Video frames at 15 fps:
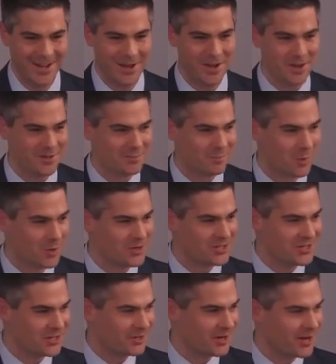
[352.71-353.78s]
is more
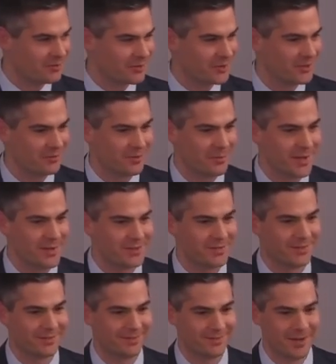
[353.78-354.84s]
geographical
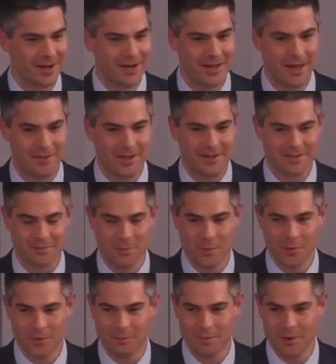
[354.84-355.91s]
information, right? I think it's
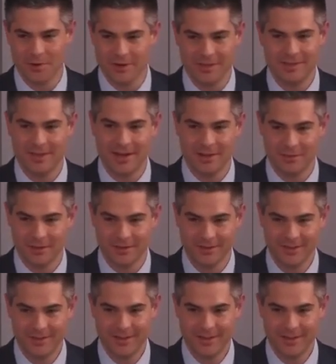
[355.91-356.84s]
more pertinent than ever.